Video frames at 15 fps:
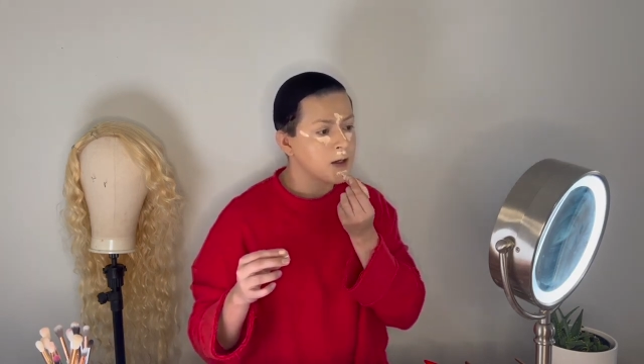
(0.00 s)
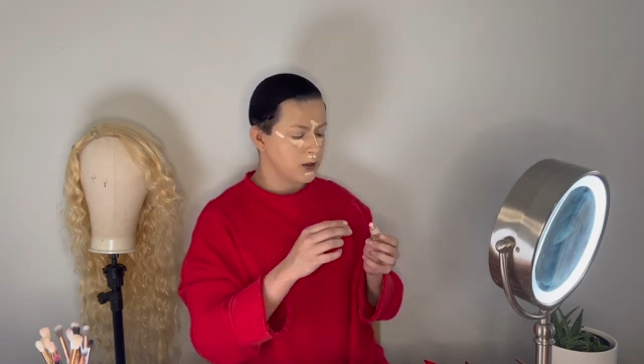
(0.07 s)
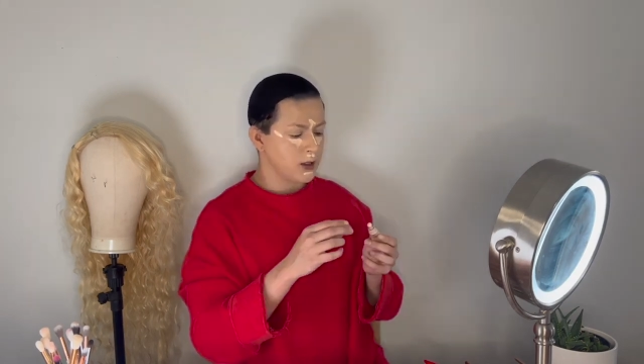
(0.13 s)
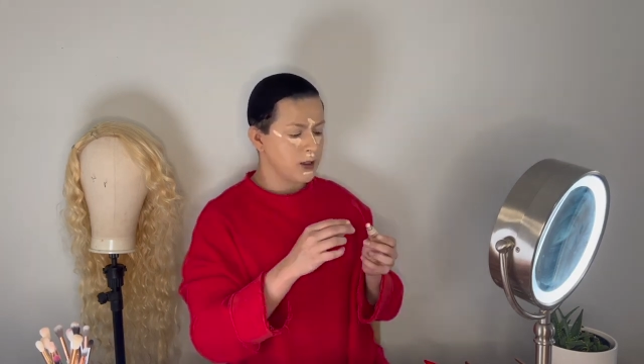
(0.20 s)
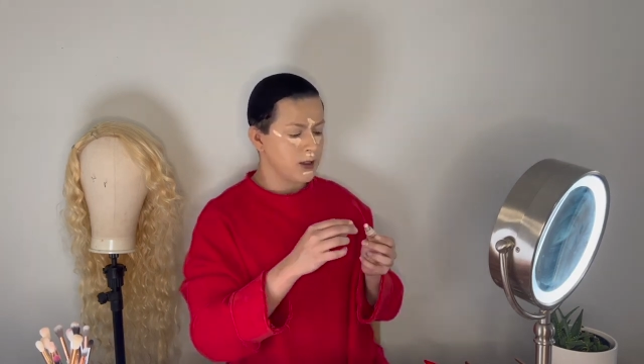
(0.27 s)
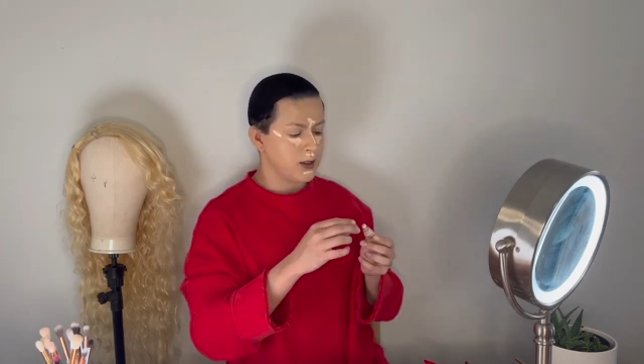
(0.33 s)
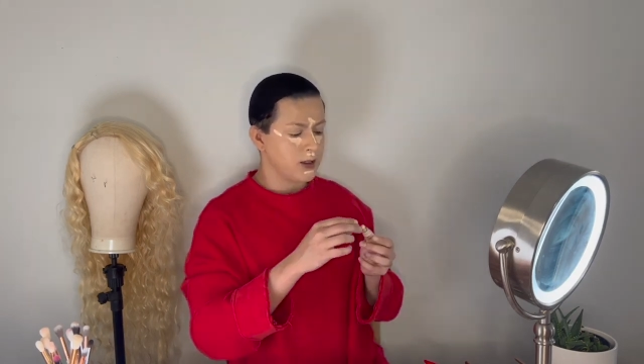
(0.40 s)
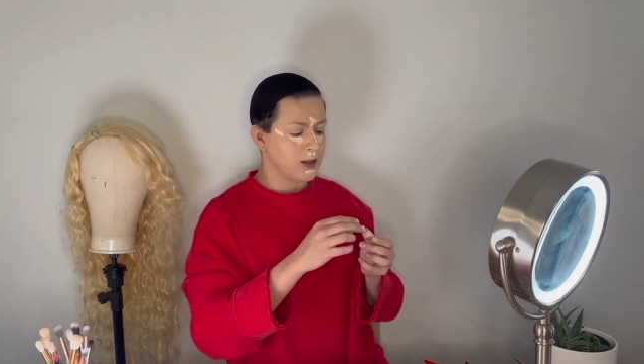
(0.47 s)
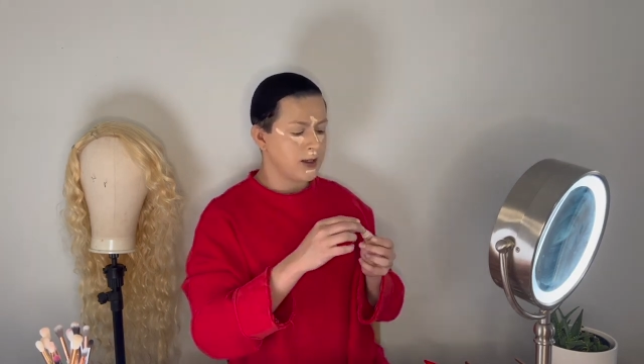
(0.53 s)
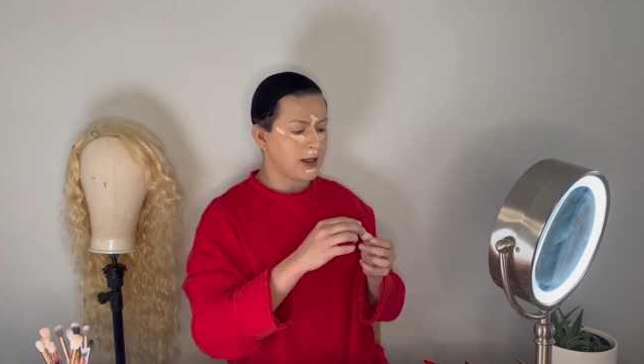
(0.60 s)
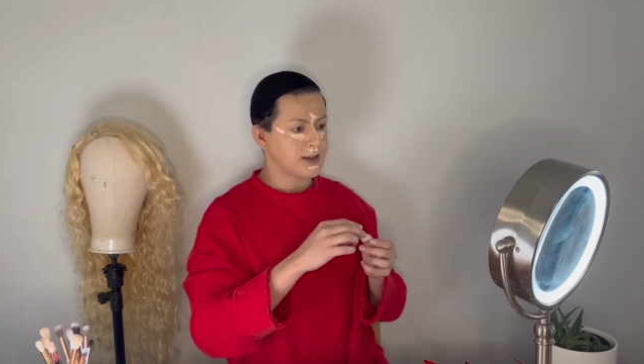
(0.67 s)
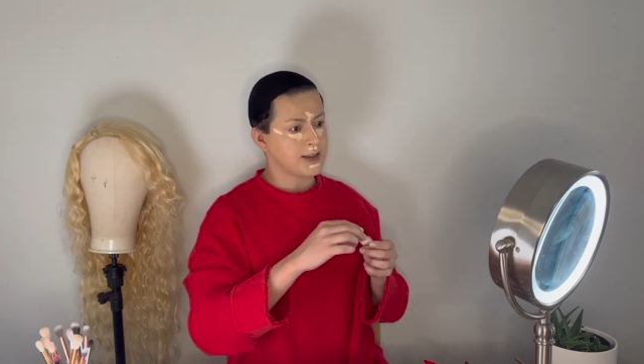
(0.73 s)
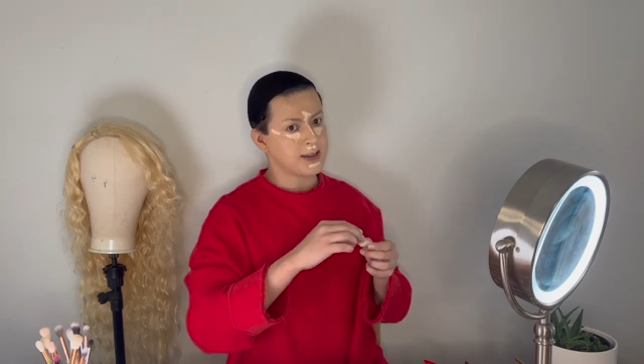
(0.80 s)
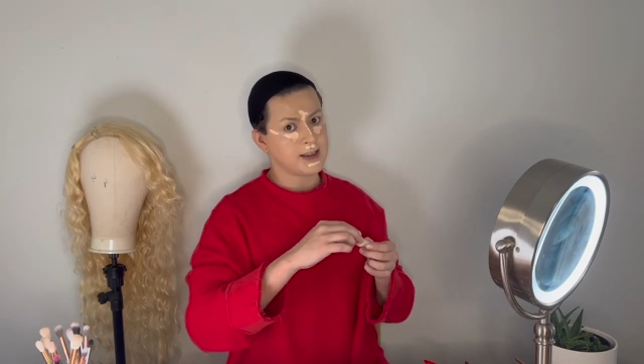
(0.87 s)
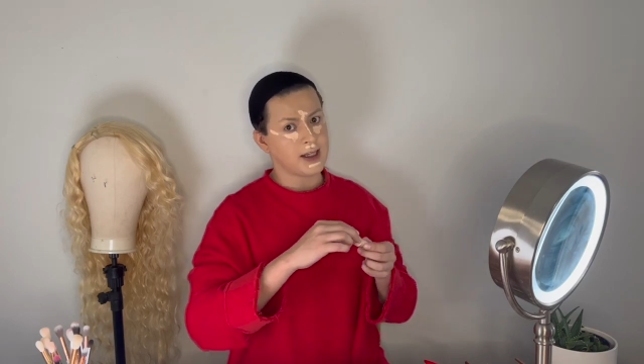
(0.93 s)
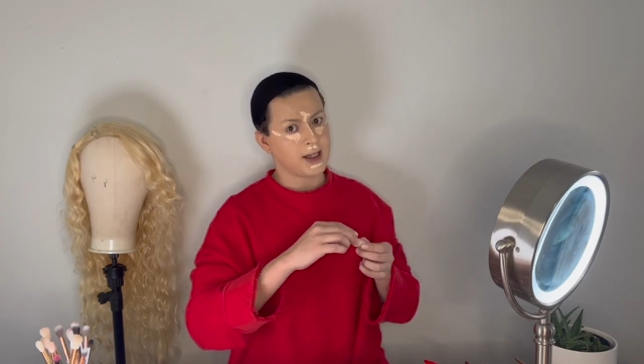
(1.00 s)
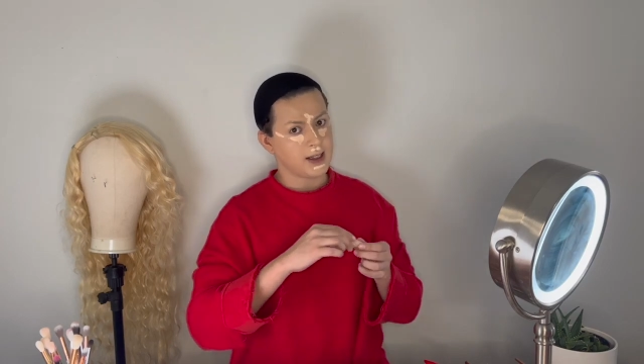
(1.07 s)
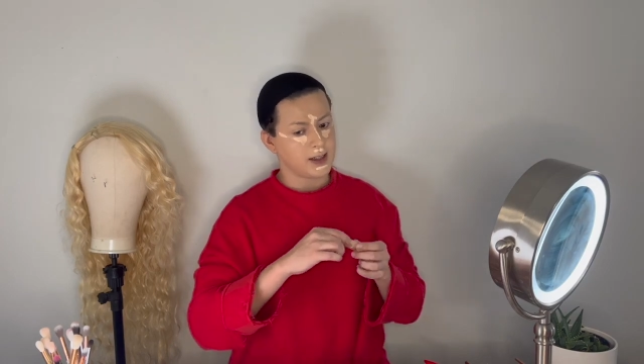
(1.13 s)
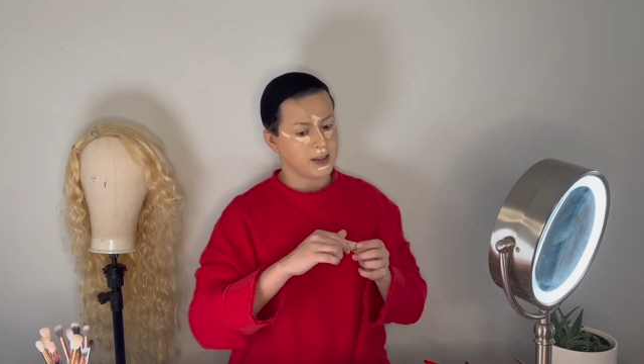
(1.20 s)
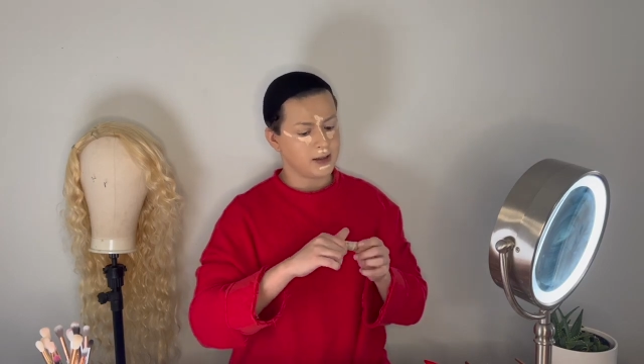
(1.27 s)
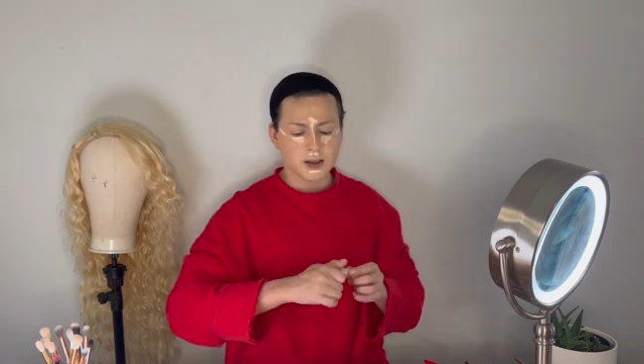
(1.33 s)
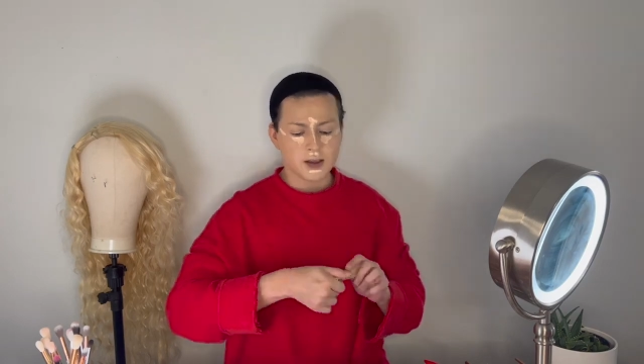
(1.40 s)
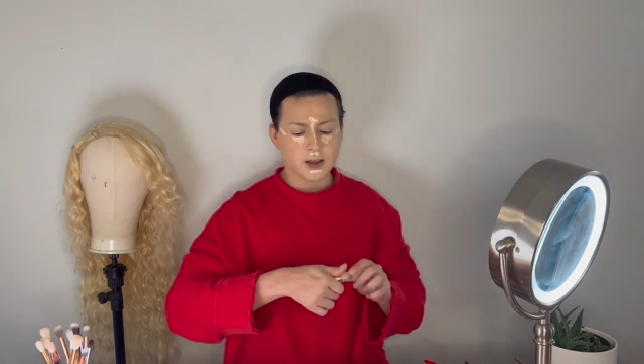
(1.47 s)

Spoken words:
And that's it.